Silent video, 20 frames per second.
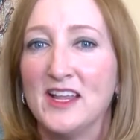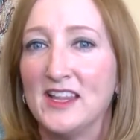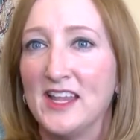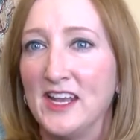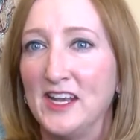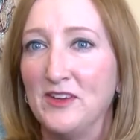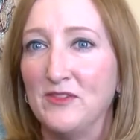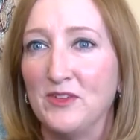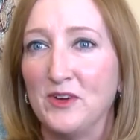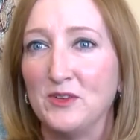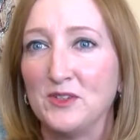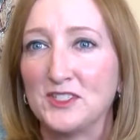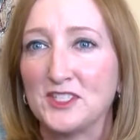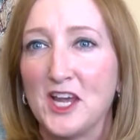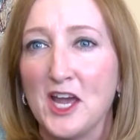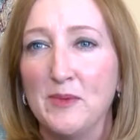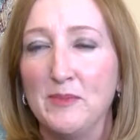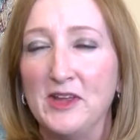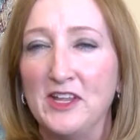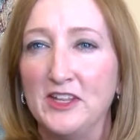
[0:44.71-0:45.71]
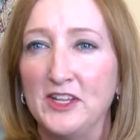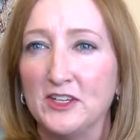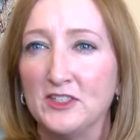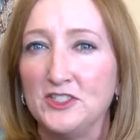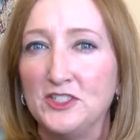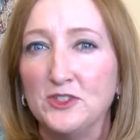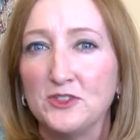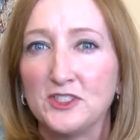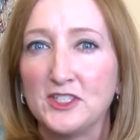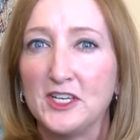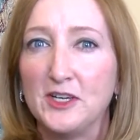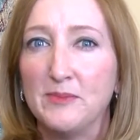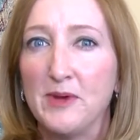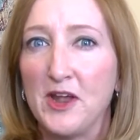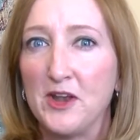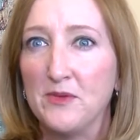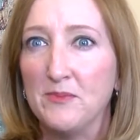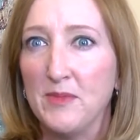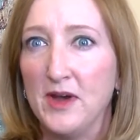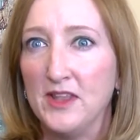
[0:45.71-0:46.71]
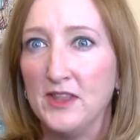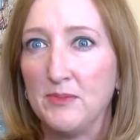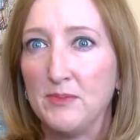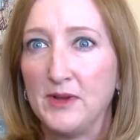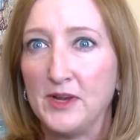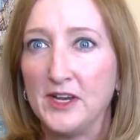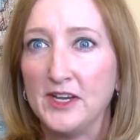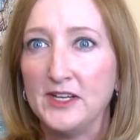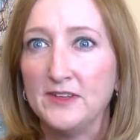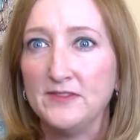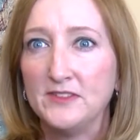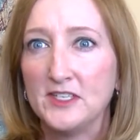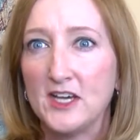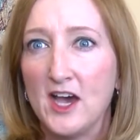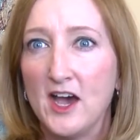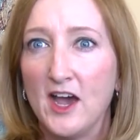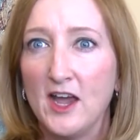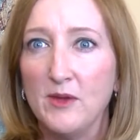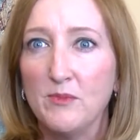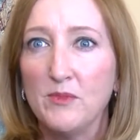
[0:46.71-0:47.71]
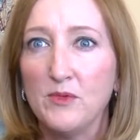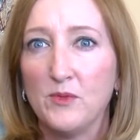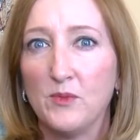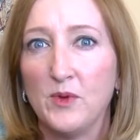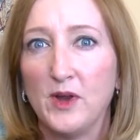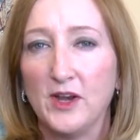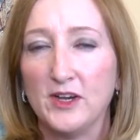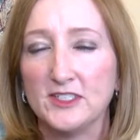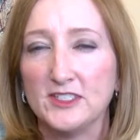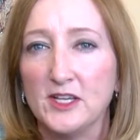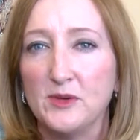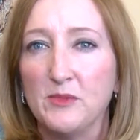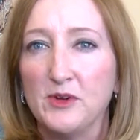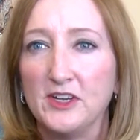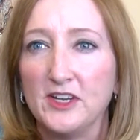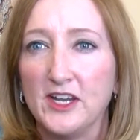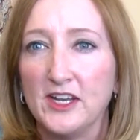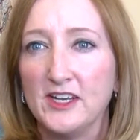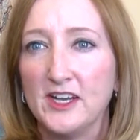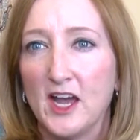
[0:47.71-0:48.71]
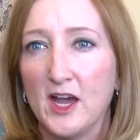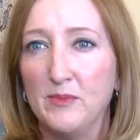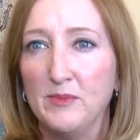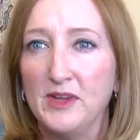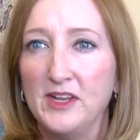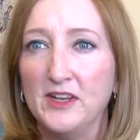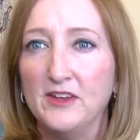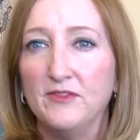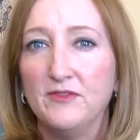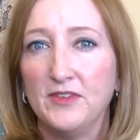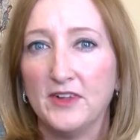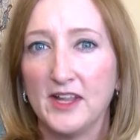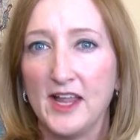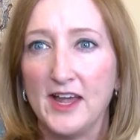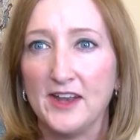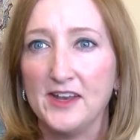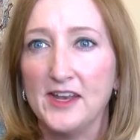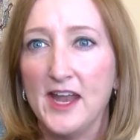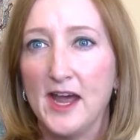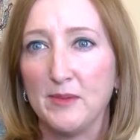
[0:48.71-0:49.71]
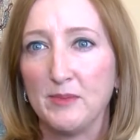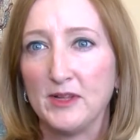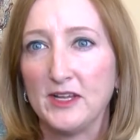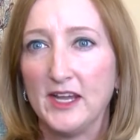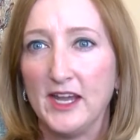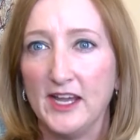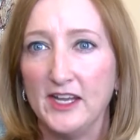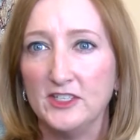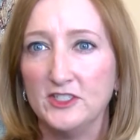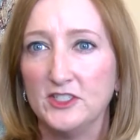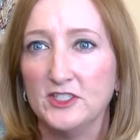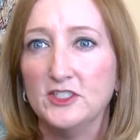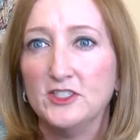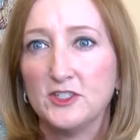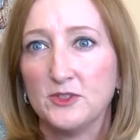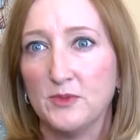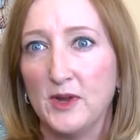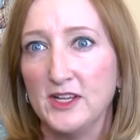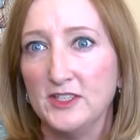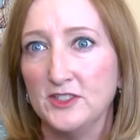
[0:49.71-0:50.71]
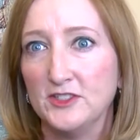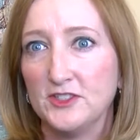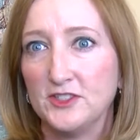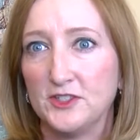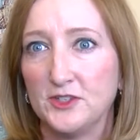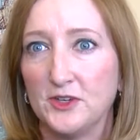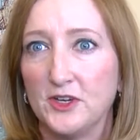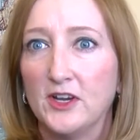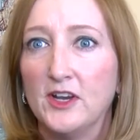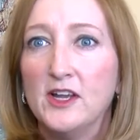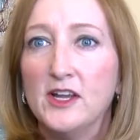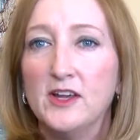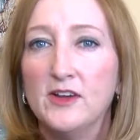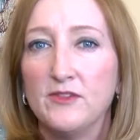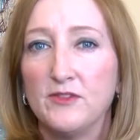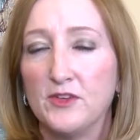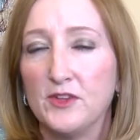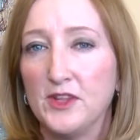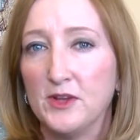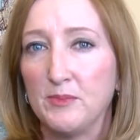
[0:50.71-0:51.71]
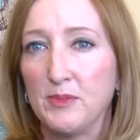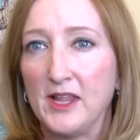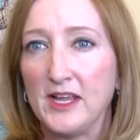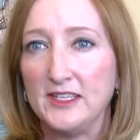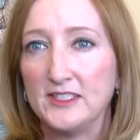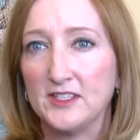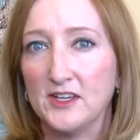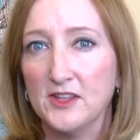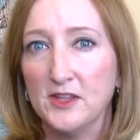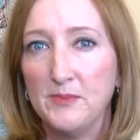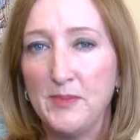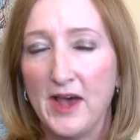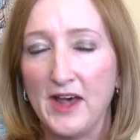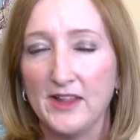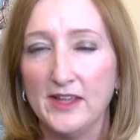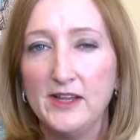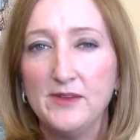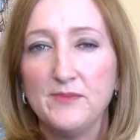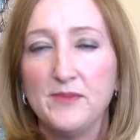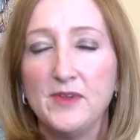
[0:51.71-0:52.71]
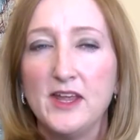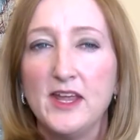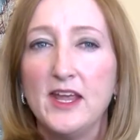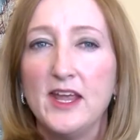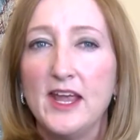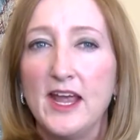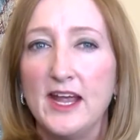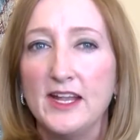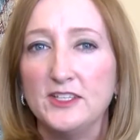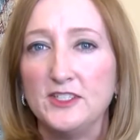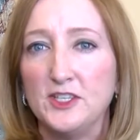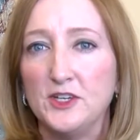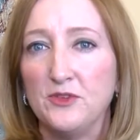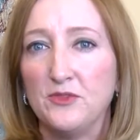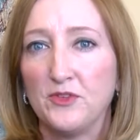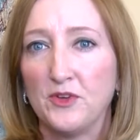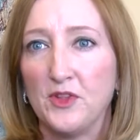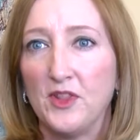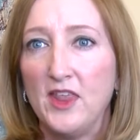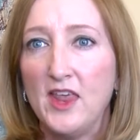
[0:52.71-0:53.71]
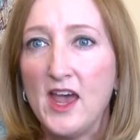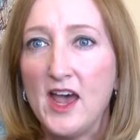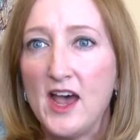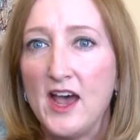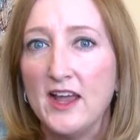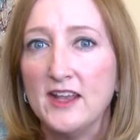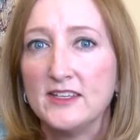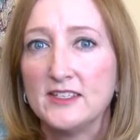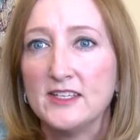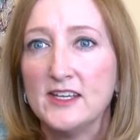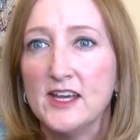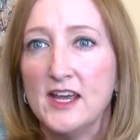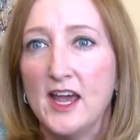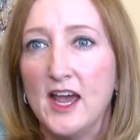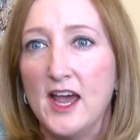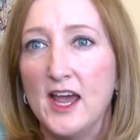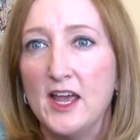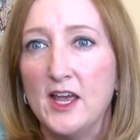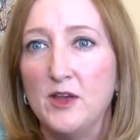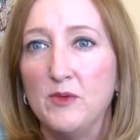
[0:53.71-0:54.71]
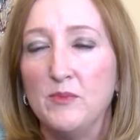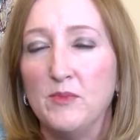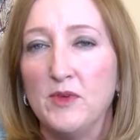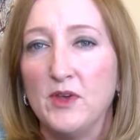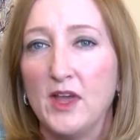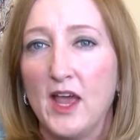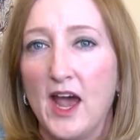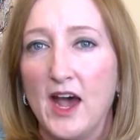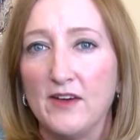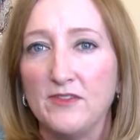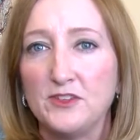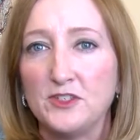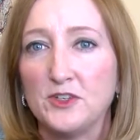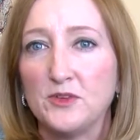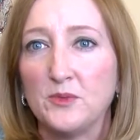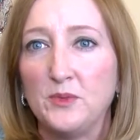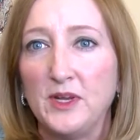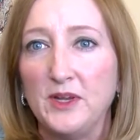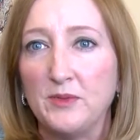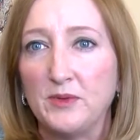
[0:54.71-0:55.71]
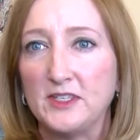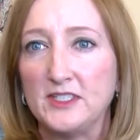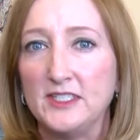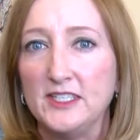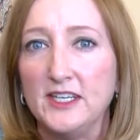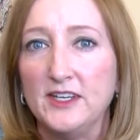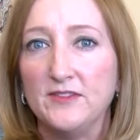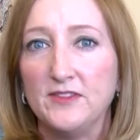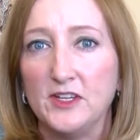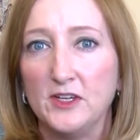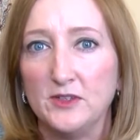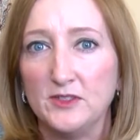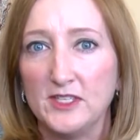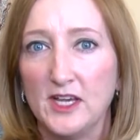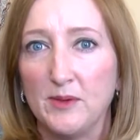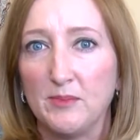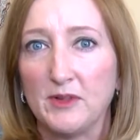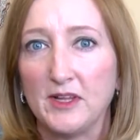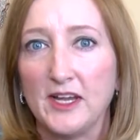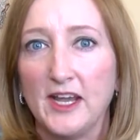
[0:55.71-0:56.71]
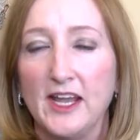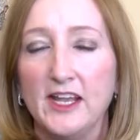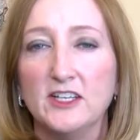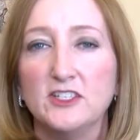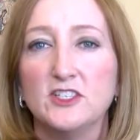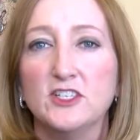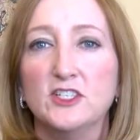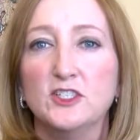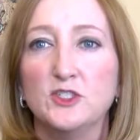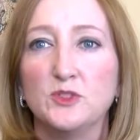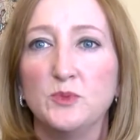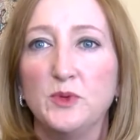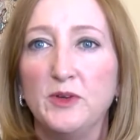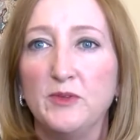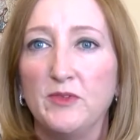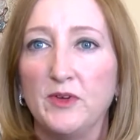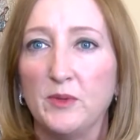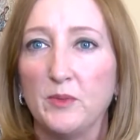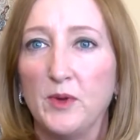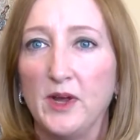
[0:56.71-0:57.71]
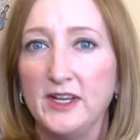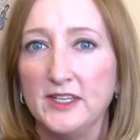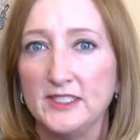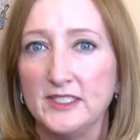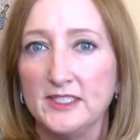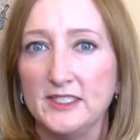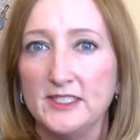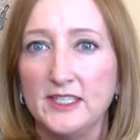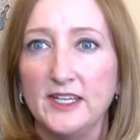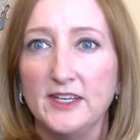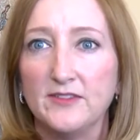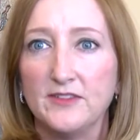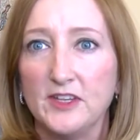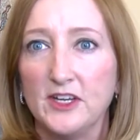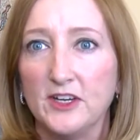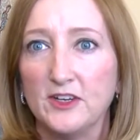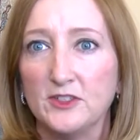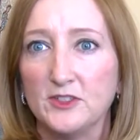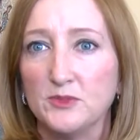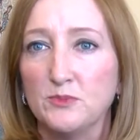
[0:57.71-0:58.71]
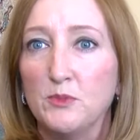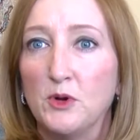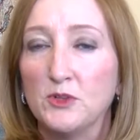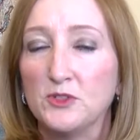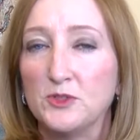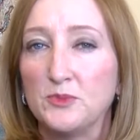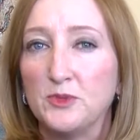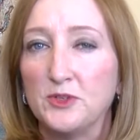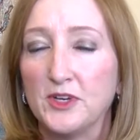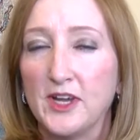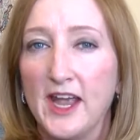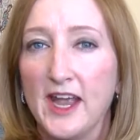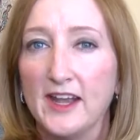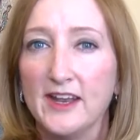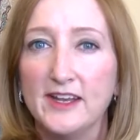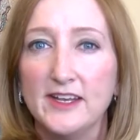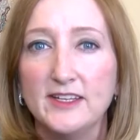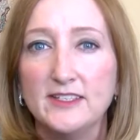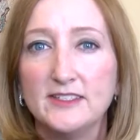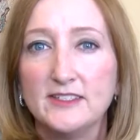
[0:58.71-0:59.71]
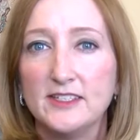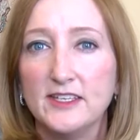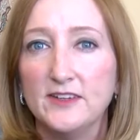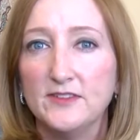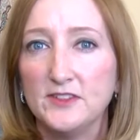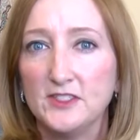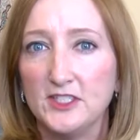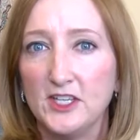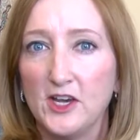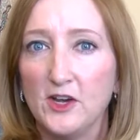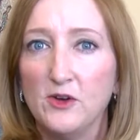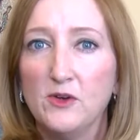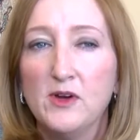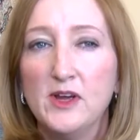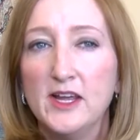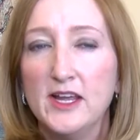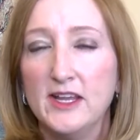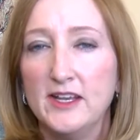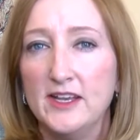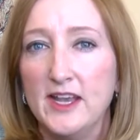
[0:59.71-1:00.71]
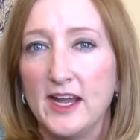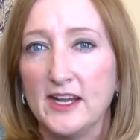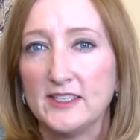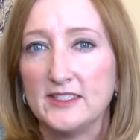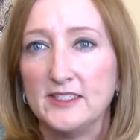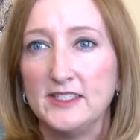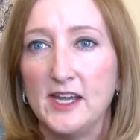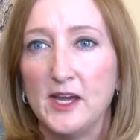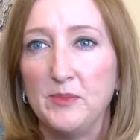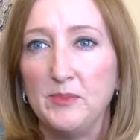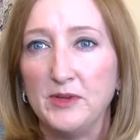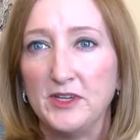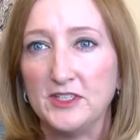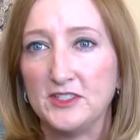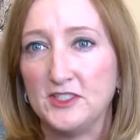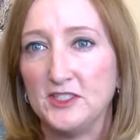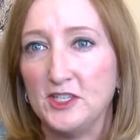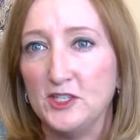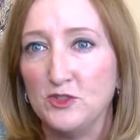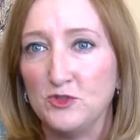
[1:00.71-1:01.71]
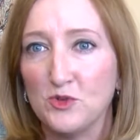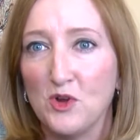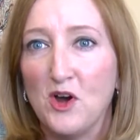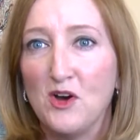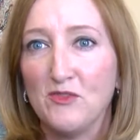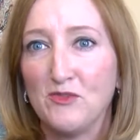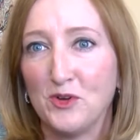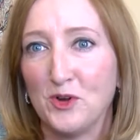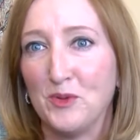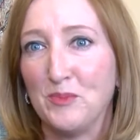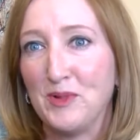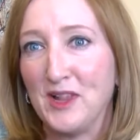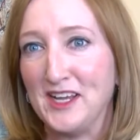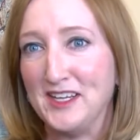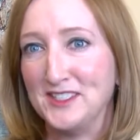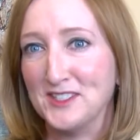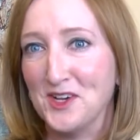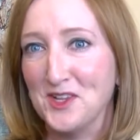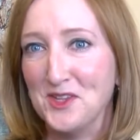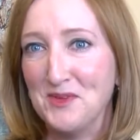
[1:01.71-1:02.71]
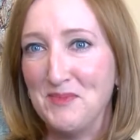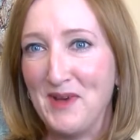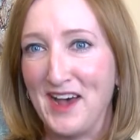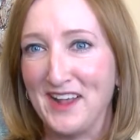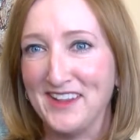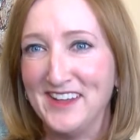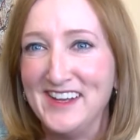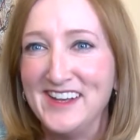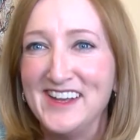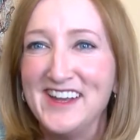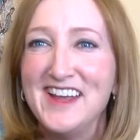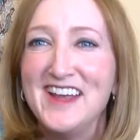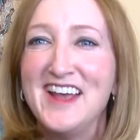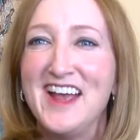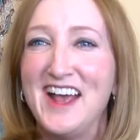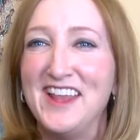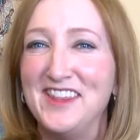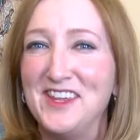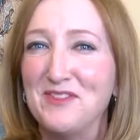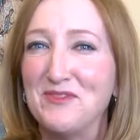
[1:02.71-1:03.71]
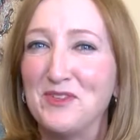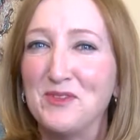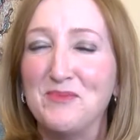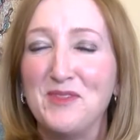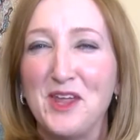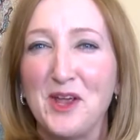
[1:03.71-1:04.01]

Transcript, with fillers: letting folks come in. There's usually about a month period of time where someone can come in and fill out an application to register for their place on the ballot. And so, for that, um, after we receive those applications, we wait to see if there's multiple candidates. If so, next step is to draw for a place on the ballot. And then from